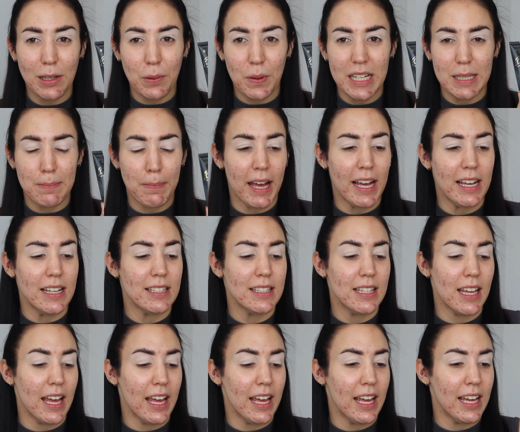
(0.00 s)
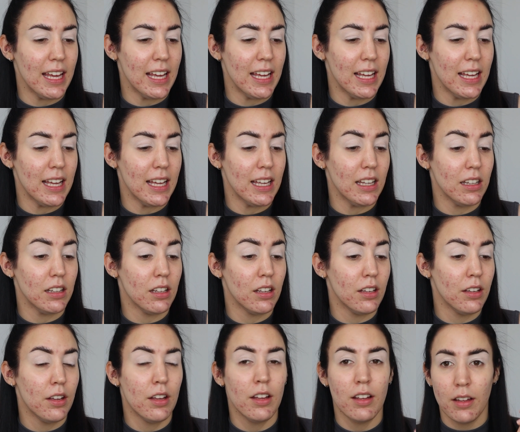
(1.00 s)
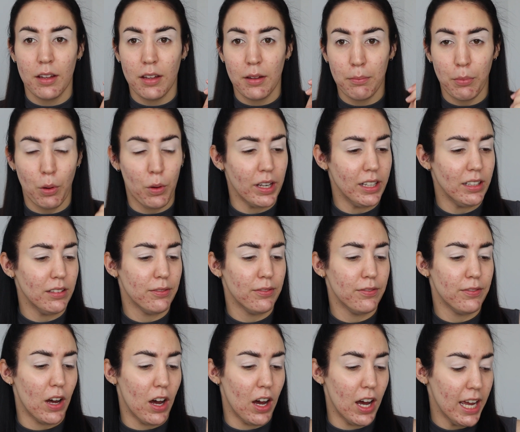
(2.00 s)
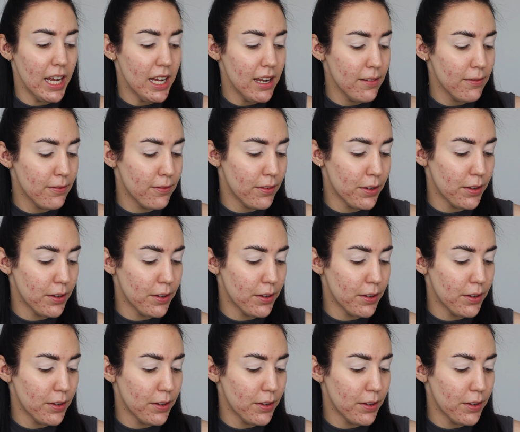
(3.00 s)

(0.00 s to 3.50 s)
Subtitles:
Louise base in 0.5.